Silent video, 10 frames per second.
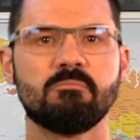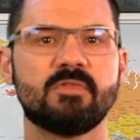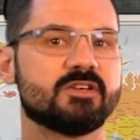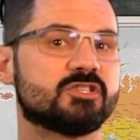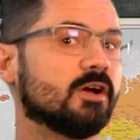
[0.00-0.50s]

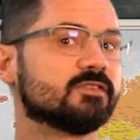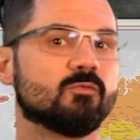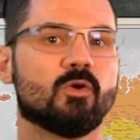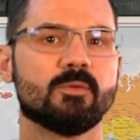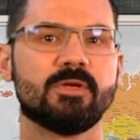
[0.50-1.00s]
that
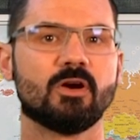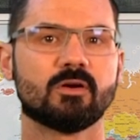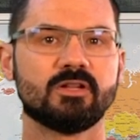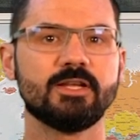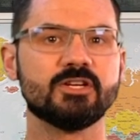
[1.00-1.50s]
doesn't want to be on
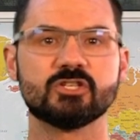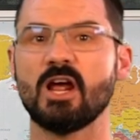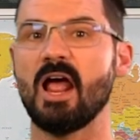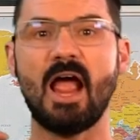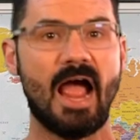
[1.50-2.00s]
a
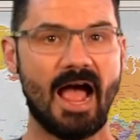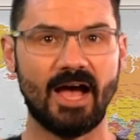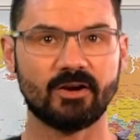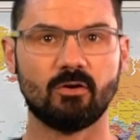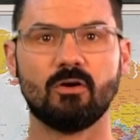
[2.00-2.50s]
leash
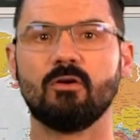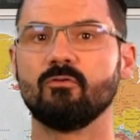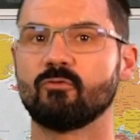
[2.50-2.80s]
at all